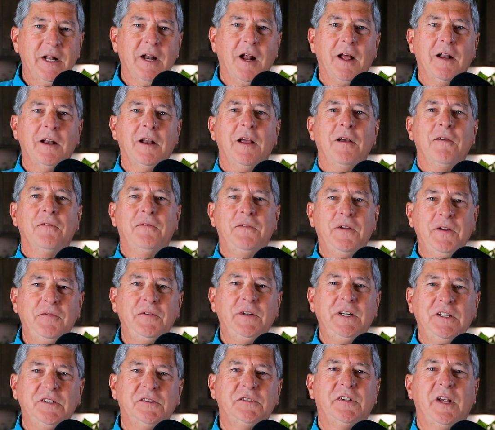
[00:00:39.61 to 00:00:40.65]
been on
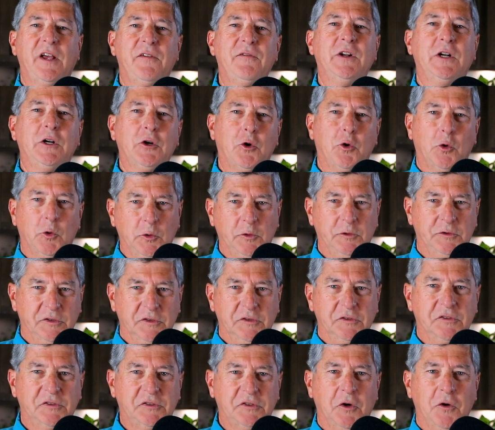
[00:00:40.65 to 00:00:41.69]
57
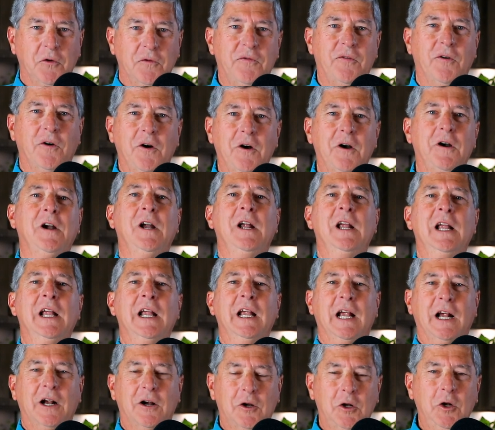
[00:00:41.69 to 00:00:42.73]
cruises so far,
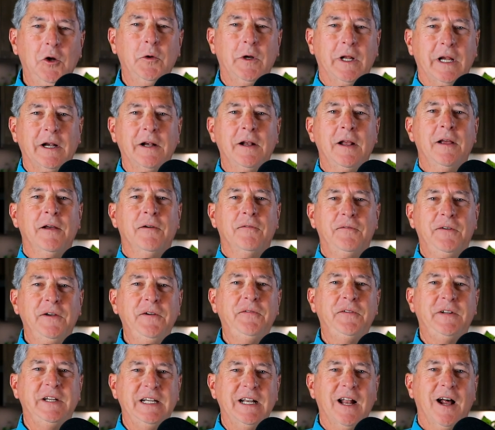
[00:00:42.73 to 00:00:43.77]
including
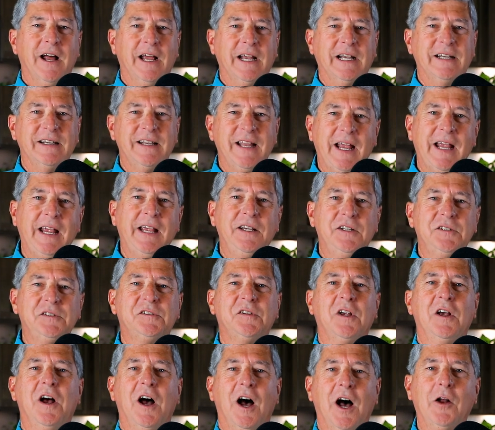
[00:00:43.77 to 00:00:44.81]
59
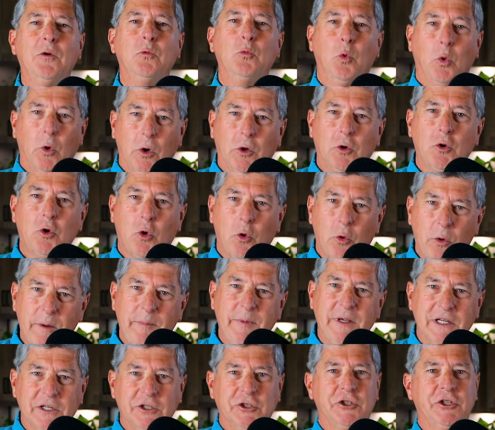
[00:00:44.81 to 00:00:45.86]
days on Royal
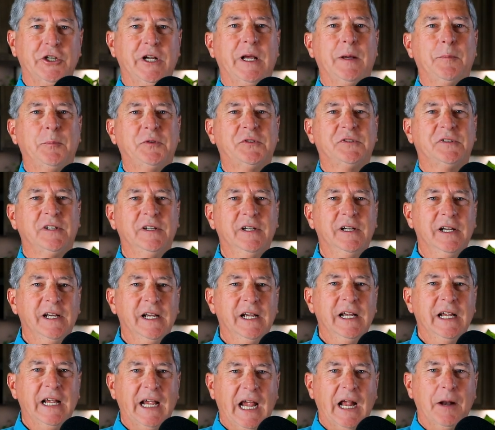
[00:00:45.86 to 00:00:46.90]
Caribbean ships.
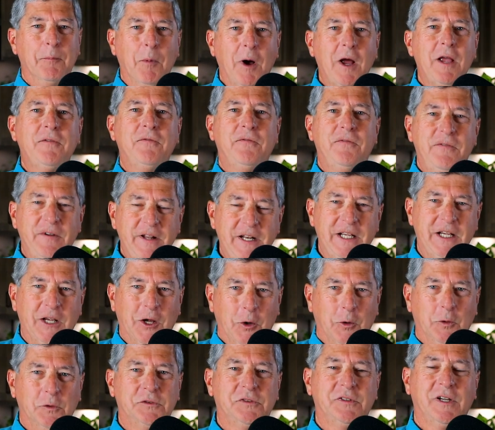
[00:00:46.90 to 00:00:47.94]
And my
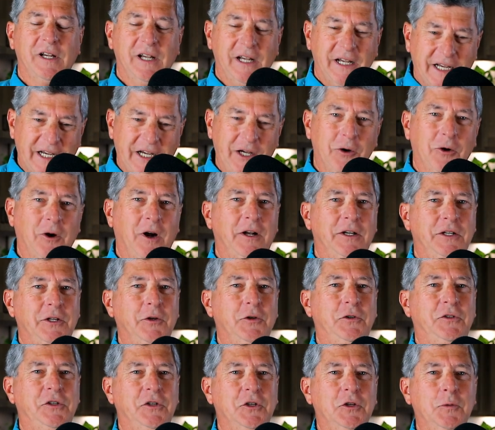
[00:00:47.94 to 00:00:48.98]
videos here on
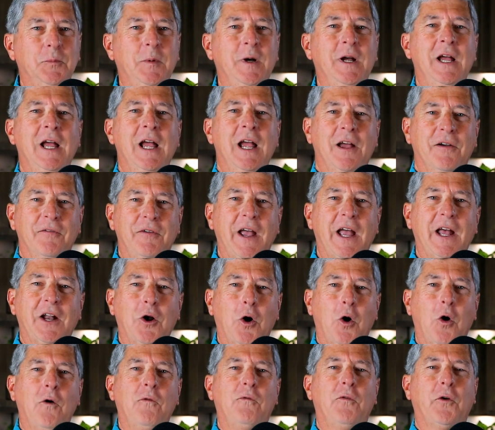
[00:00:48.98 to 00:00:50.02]
YouTube have had
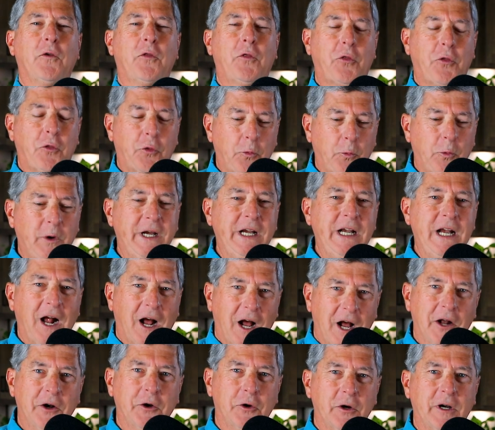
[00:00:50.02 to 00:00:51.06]
over
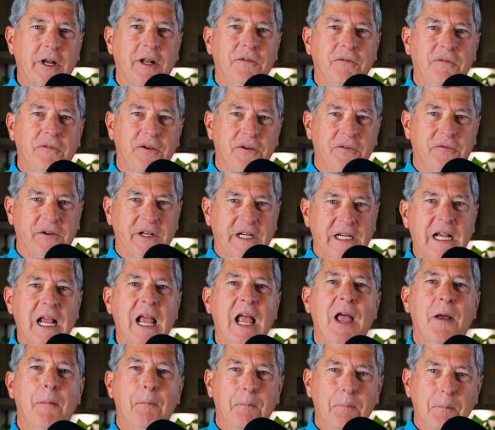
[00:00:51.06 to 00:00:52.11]
350
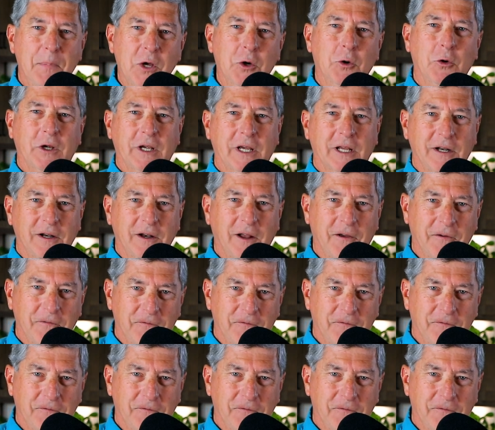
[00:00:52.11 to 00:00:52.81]
million